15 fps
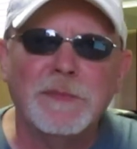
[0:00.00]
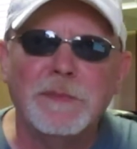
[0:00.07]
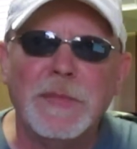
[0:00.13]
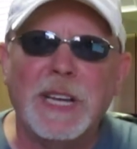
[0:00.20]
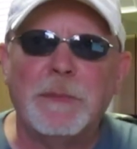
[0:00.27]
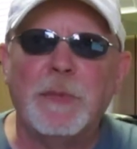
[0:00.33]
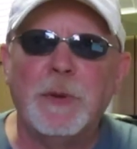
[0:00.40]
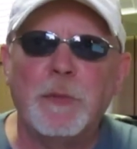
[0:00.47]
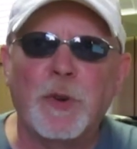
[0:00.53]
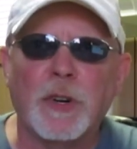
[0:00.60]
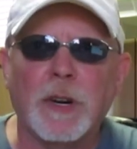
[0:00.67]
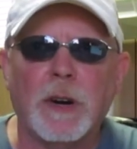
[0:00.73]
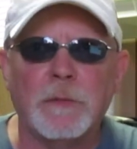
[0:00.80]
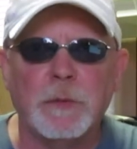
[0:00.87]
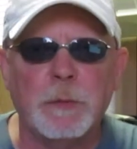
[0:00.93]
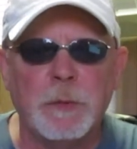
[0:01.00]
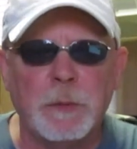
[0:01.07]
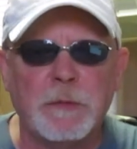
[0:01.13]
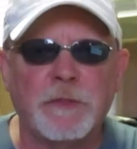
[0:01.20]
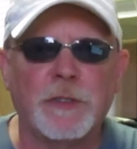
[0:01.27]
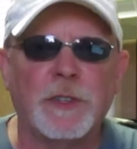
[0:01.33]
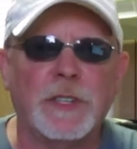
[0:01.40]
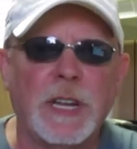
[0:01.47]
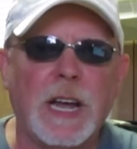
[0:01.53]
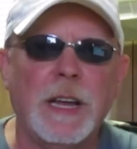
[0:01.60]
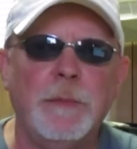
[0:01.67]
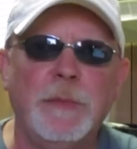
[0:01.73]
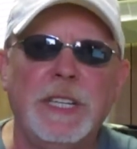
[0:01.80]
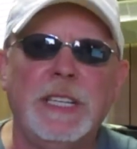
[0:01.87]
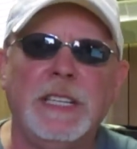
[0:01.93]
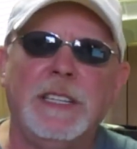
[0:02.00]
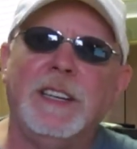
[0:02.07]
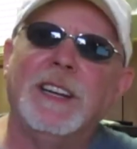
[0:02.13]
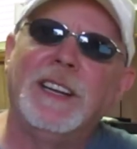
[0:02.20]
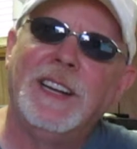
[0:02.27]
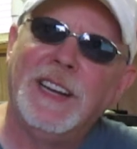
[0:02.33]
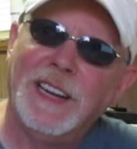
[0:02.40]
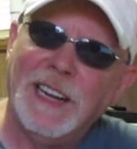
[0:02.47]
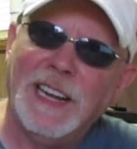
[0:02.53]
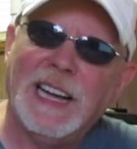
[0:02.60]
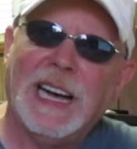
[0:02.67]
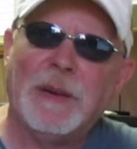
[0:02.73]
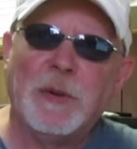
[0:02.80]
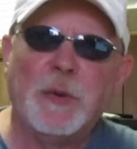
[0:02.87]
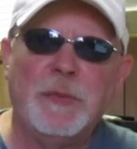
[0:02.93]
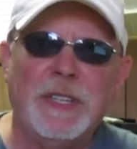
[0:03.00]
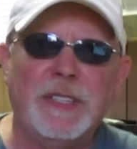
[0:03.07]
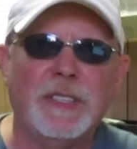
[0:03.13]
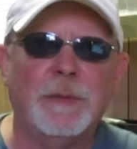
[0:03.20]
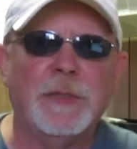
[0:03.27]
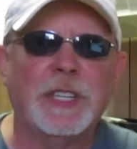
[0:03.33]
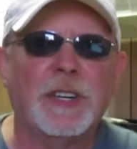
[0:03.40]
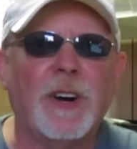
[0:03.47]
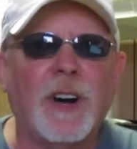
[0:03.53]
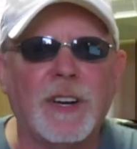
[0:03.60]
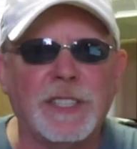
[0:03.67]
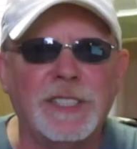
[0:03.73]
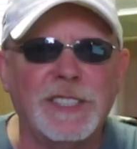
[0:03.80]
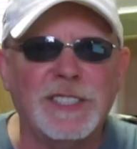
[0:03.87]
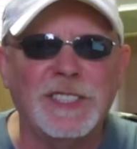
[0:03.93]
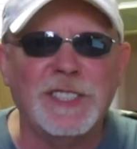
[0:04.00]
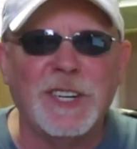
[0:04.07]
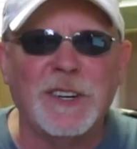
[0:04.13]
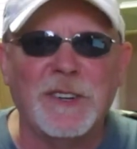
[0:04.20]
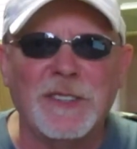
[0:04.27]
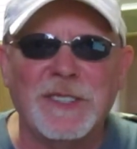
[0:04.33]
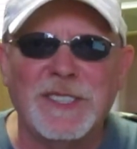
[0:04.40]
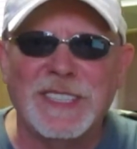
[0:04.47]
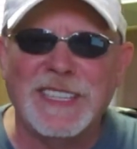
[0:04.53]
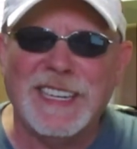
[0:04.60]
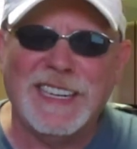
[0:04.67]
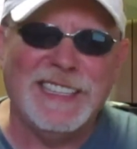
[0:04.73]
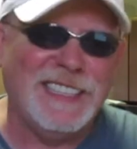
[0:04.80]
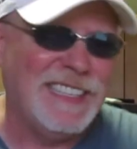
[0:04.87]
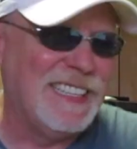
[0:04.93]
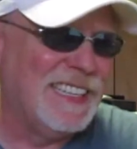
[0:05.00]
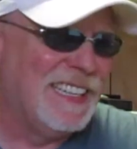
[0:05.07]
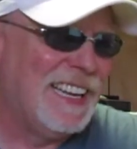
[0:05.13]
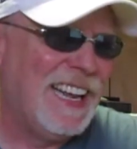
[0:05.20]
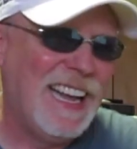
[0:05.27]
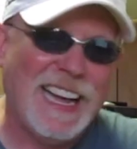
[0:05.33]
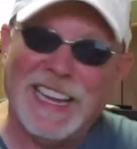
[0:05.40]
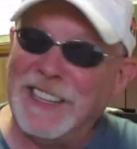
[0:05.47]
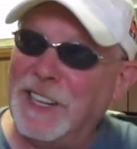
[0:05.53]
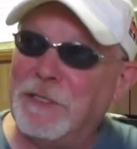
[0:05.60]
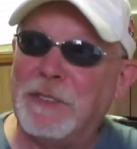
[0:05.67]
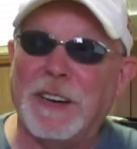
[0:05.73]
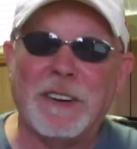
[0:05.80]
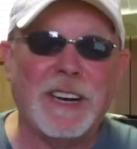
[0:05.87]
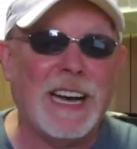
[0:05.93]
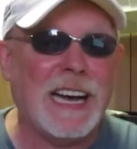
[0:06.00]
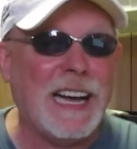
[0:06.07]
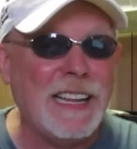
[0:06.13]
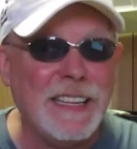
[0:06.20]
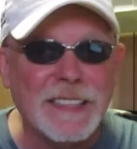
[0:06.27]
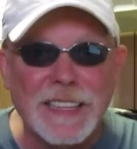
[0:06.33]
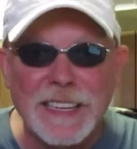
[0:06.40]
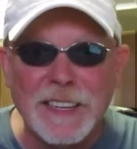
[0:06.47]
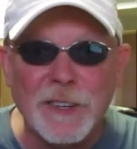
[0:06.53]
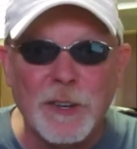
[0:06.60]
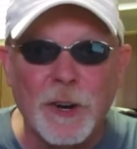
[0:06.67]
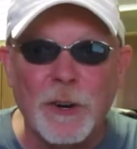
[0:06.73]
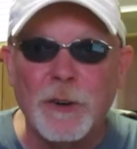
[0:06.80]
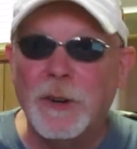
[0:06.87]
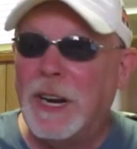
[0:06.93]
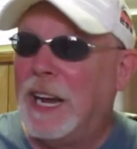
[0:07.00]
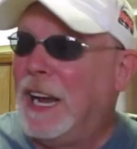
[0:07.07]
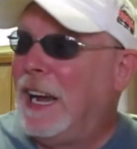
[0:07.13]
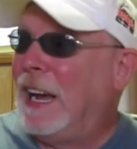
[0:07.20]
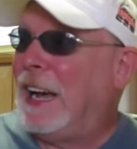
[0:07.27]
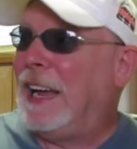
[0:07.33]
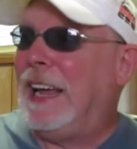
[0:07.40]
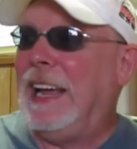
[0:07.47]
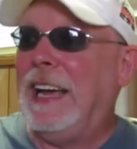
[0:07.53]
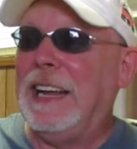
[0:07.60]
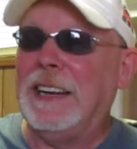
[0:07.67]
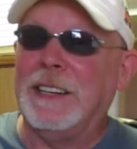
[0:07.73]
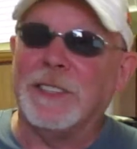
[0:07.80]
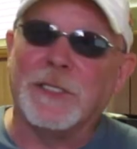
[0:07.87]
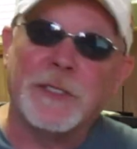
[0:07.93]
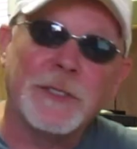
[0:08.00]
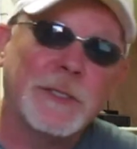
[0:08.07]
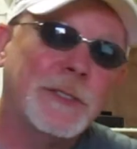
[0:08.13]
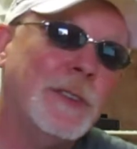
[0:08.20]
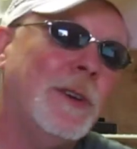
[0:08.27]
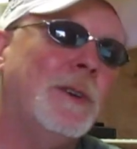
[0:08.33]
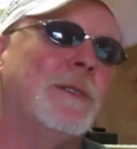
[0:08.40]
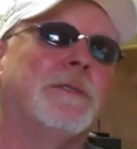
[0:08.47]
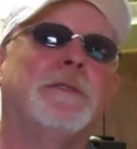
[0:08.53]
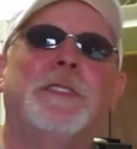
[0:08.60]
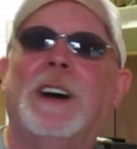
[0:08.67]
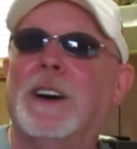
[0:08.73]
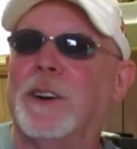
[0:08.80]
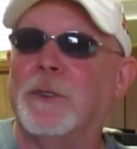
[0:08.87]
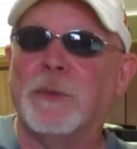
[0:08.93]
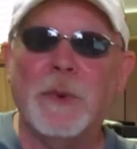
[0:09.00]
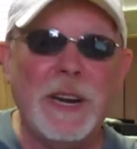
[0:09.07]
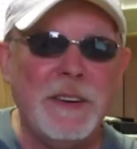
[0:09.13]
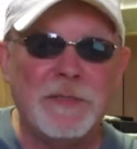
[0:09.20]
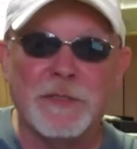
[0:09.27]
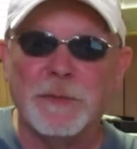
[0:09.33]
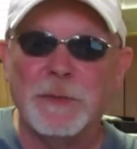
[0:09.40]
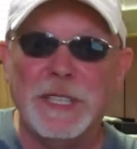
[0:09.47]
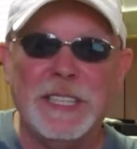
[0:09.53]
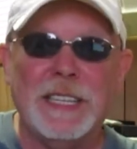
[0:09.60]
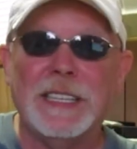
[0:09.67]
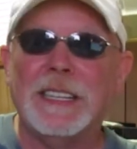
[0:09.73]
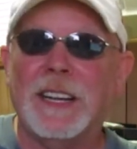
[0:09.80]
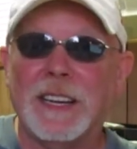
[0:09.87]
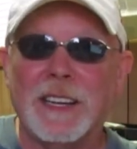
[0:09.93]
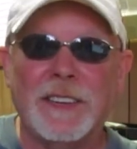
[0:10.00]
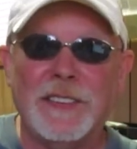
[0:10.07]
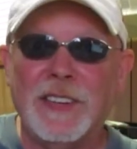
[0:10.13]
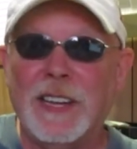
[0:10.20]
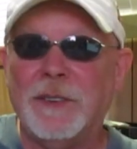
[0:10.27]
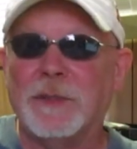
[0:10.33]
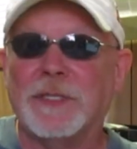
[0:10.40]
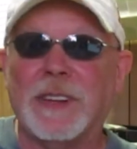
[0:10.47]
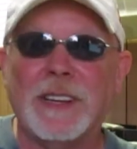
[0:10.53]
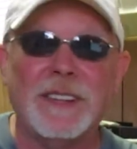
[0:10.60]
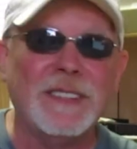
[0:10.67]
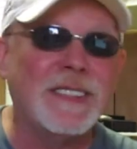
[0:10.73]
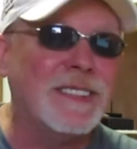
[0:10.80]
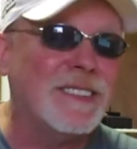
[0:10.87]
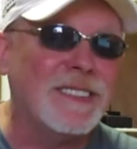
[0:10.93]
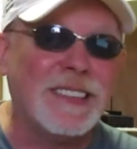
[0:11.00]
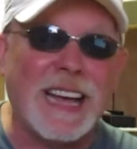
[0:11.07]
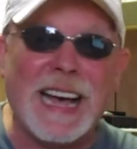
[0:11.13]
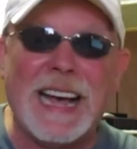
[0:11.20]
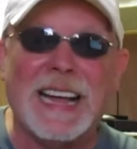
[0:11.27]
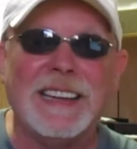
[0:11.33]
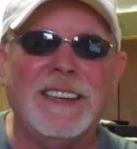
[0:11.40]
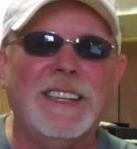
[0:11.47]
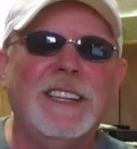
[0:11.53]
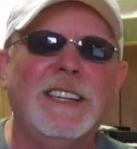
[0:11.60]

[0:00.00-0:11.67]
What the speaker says: make me more comfortable. But for the time being, I'm going to be a little bit cautious, you know. I love how high the thing will go. I had it so far away from me that, like I said, it was like a little dot.